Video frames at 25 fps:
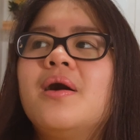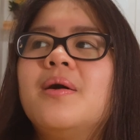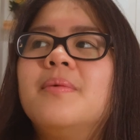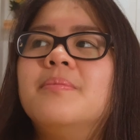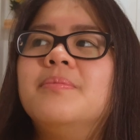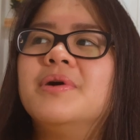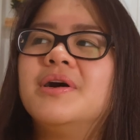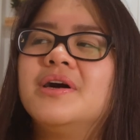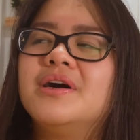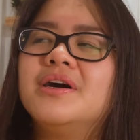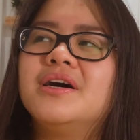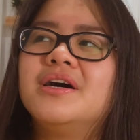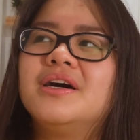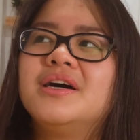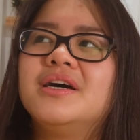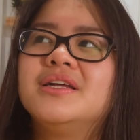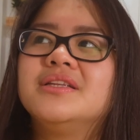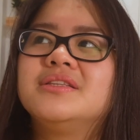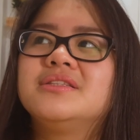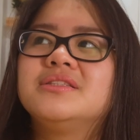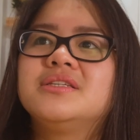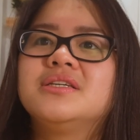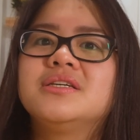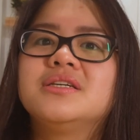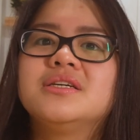But
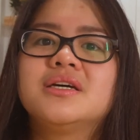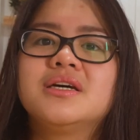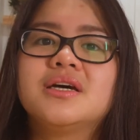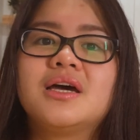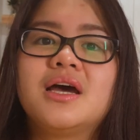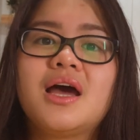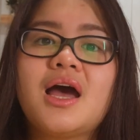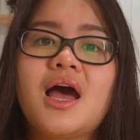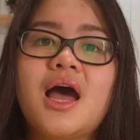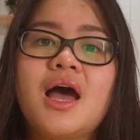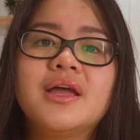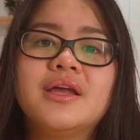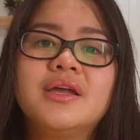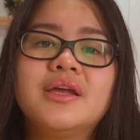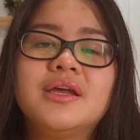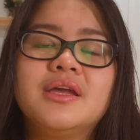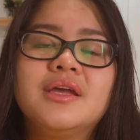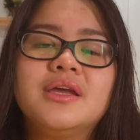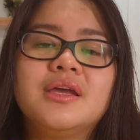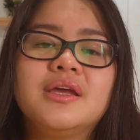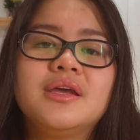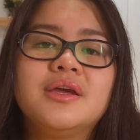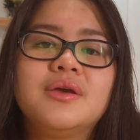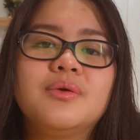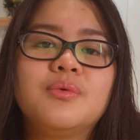
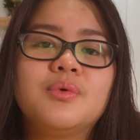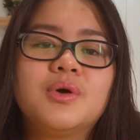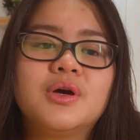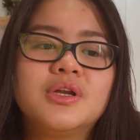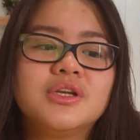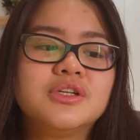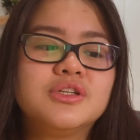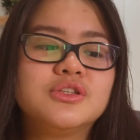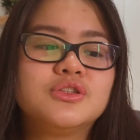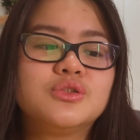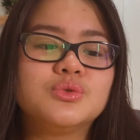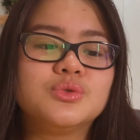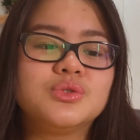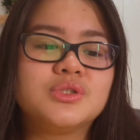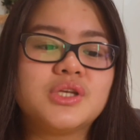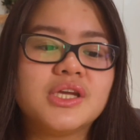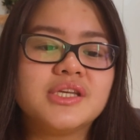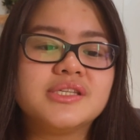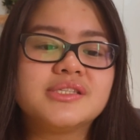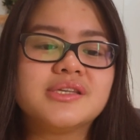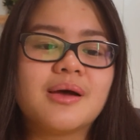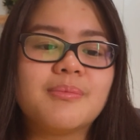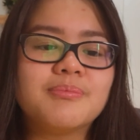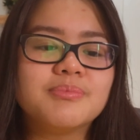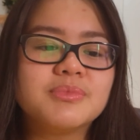I wanted to say
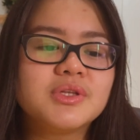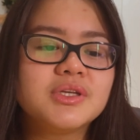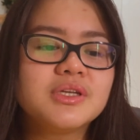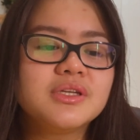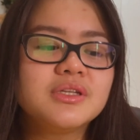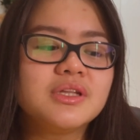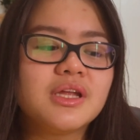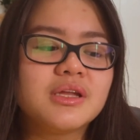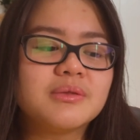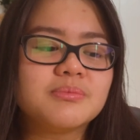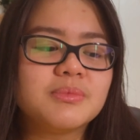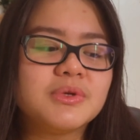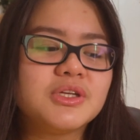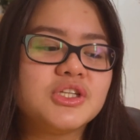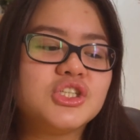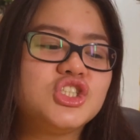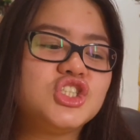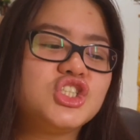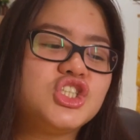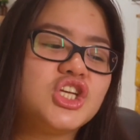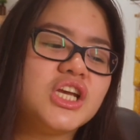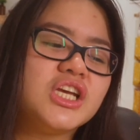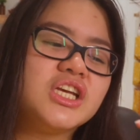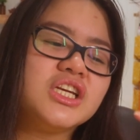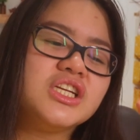something that may
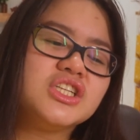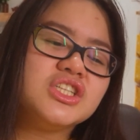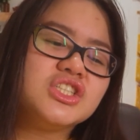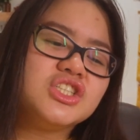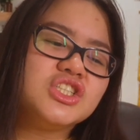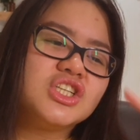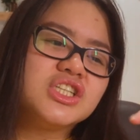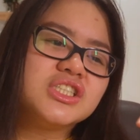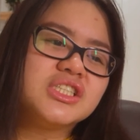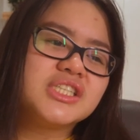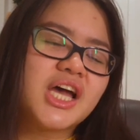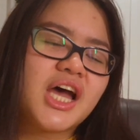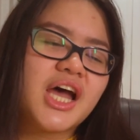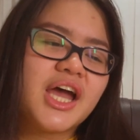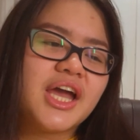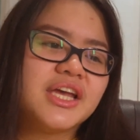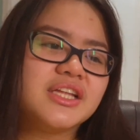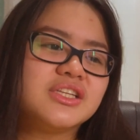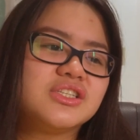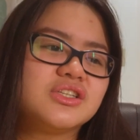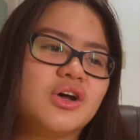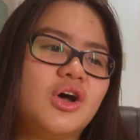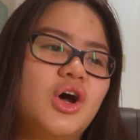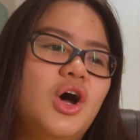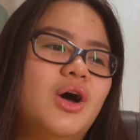change the
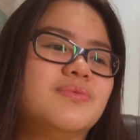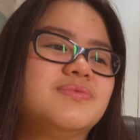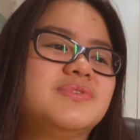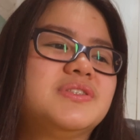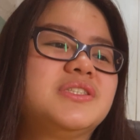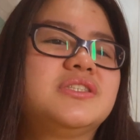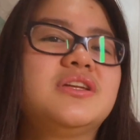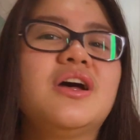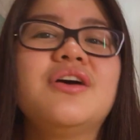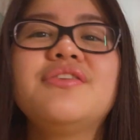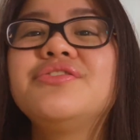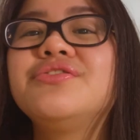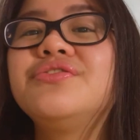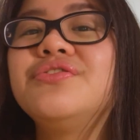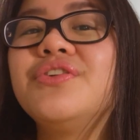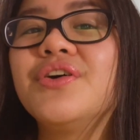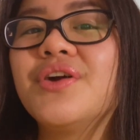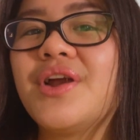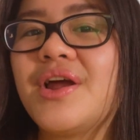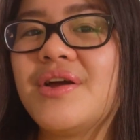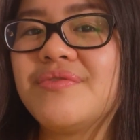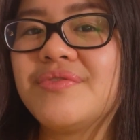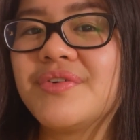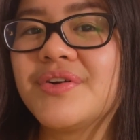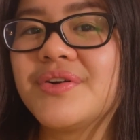tides of stuff
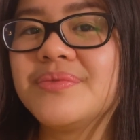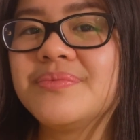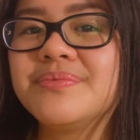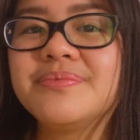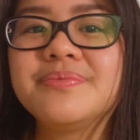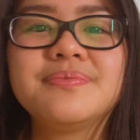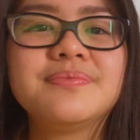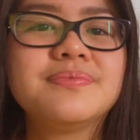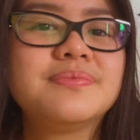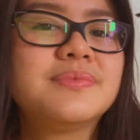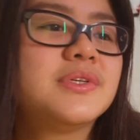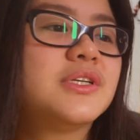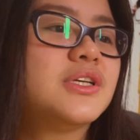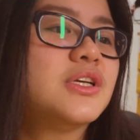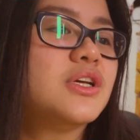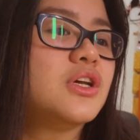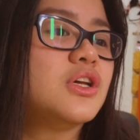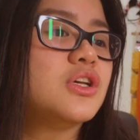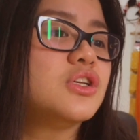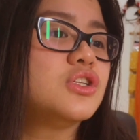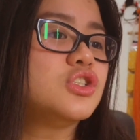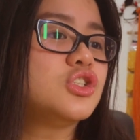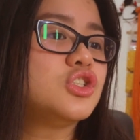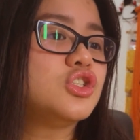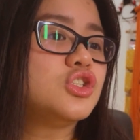forever.
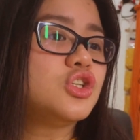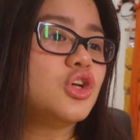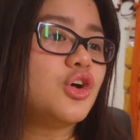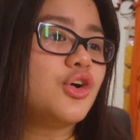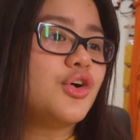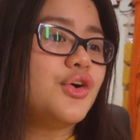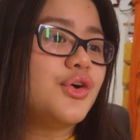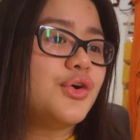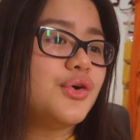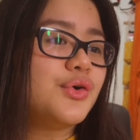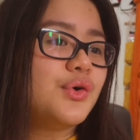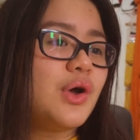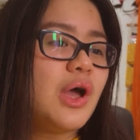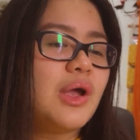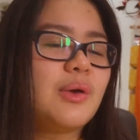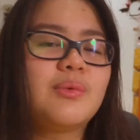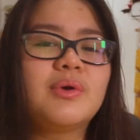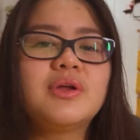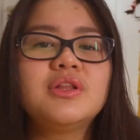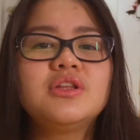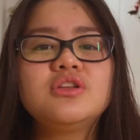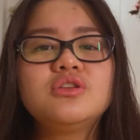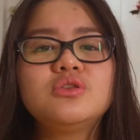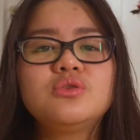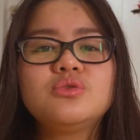So I
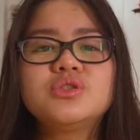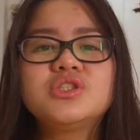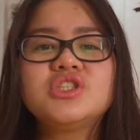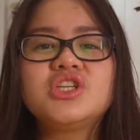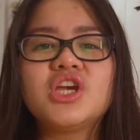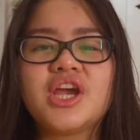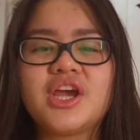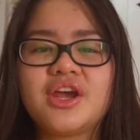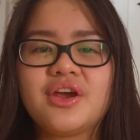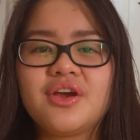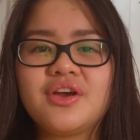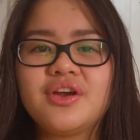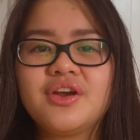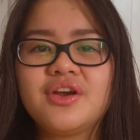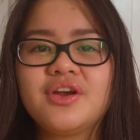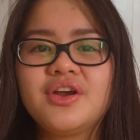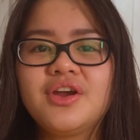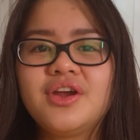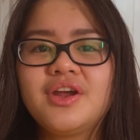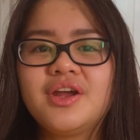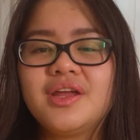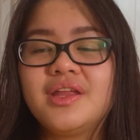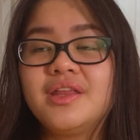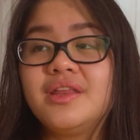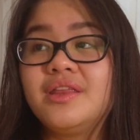wanted to share
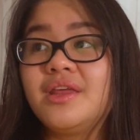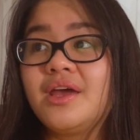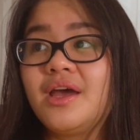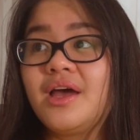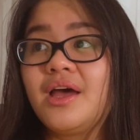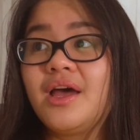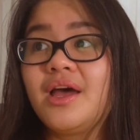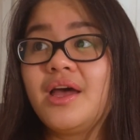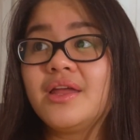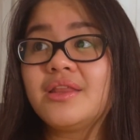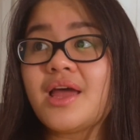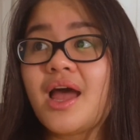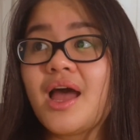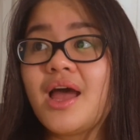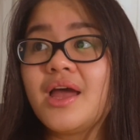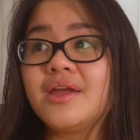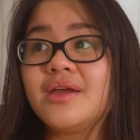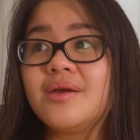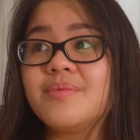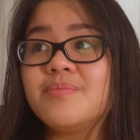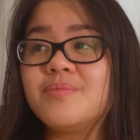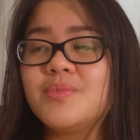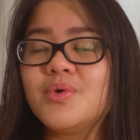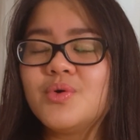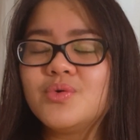that I
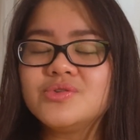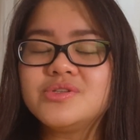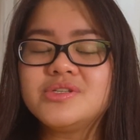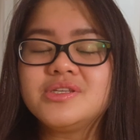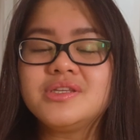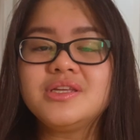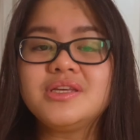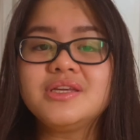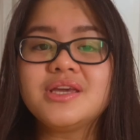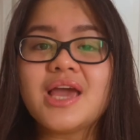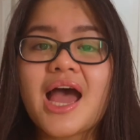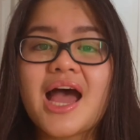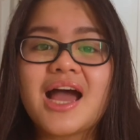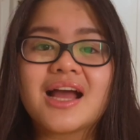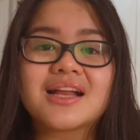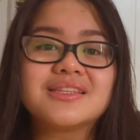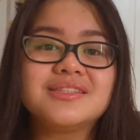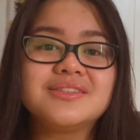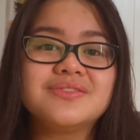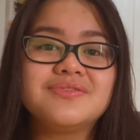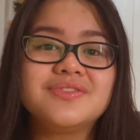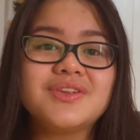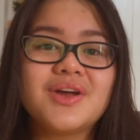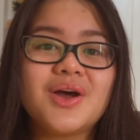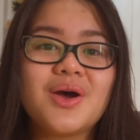am mostly
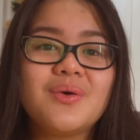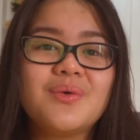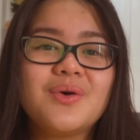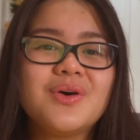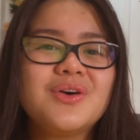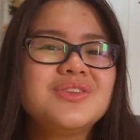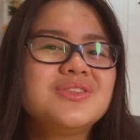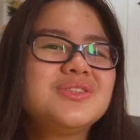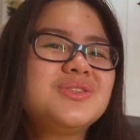active now on